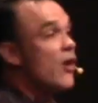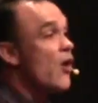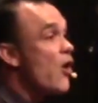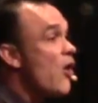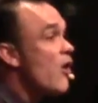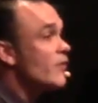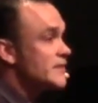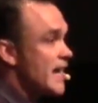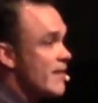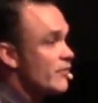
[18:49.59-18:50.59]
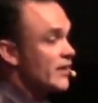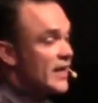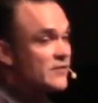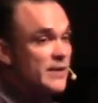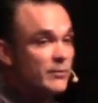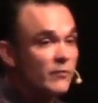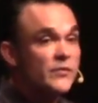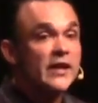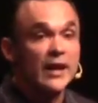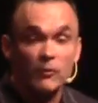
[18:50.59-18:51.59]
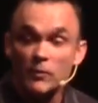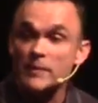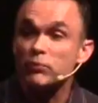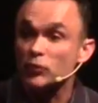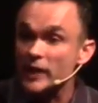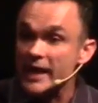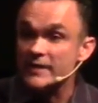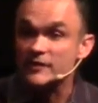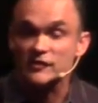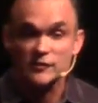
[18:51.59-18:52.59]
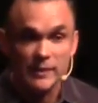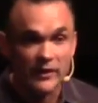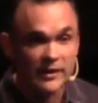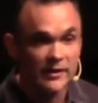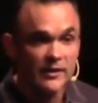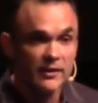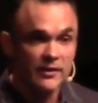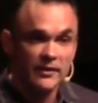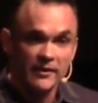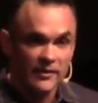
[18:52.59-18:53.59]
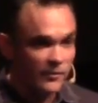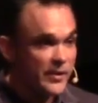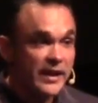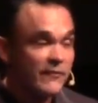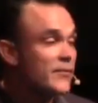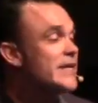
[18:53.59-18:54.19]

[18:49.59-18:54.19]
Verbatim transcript: All the time for God's people. And when we pray in the Spirit, we